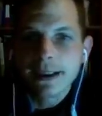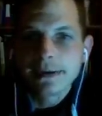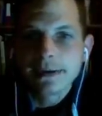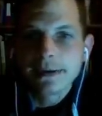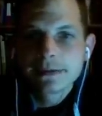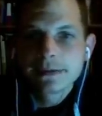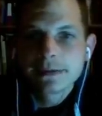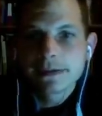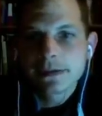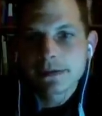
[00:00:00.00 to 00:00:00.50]

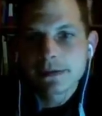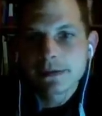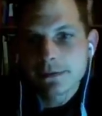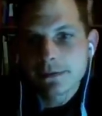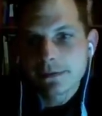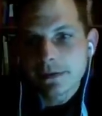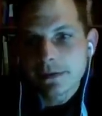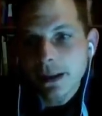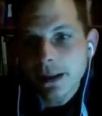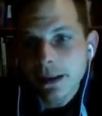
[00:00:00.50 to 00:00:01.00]
and
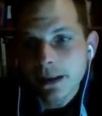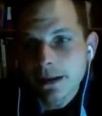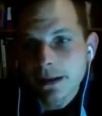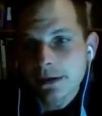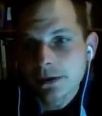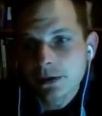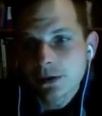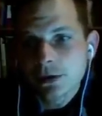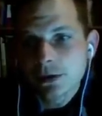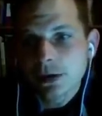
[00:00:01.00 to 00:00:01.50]

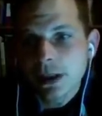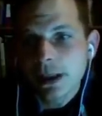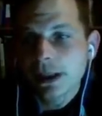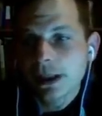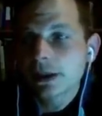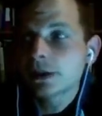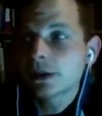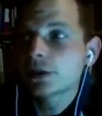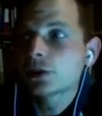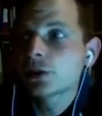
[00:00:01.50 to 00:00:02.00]
there
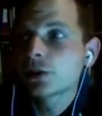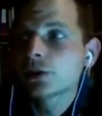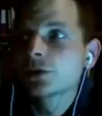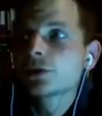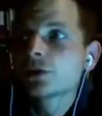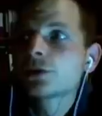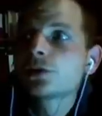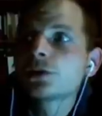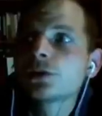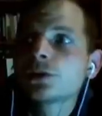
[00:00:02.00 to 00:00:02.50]
I
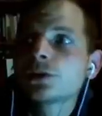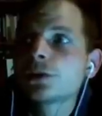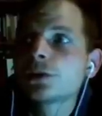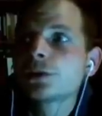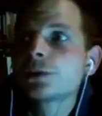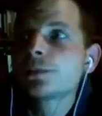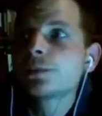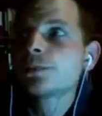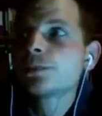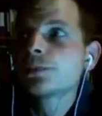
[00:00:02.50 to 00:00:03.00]
chose
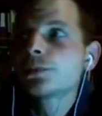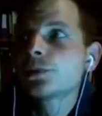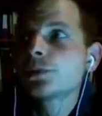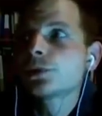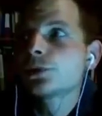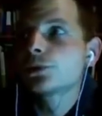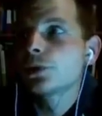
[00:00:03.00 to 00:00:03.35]
to